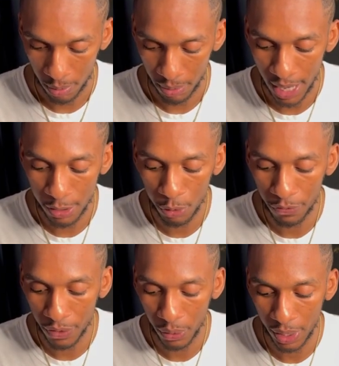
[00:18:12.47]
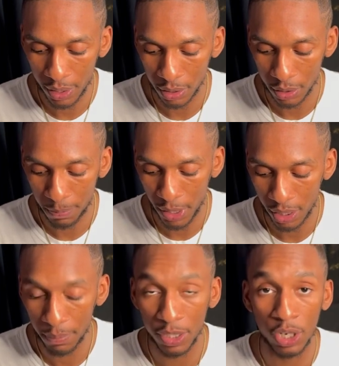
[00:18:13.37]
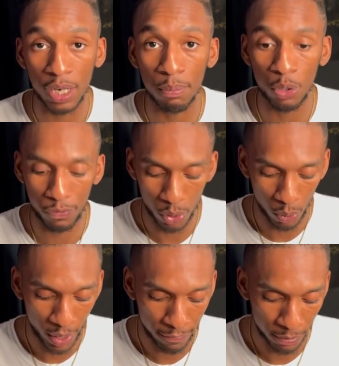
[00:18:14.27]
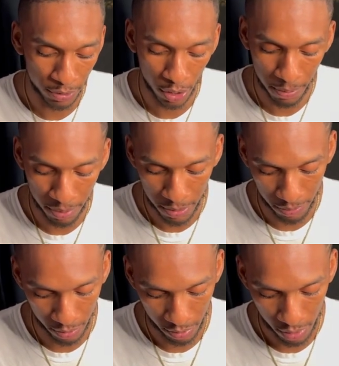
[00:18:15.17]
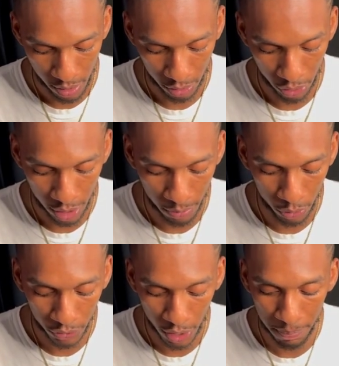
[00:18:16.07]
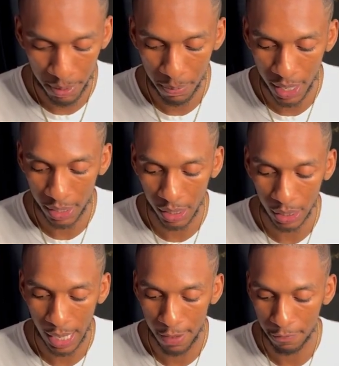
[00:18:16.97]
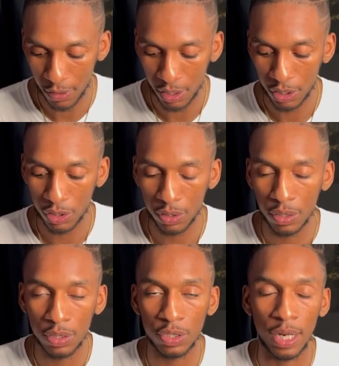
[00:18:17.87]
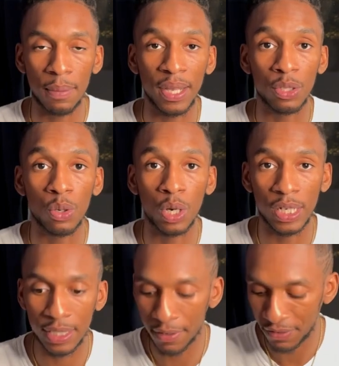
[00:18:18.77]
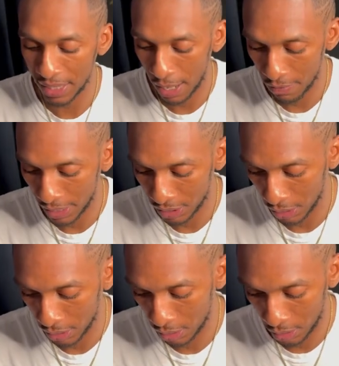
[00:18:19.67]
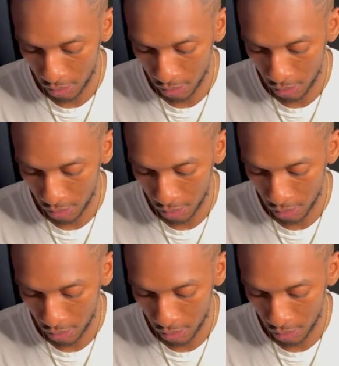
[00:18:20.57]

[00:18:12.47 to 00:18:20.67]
But I do feel here, spirit could be trying to move you away from certain people, trying to move certain people out of your life, trying to make you go in a different direction.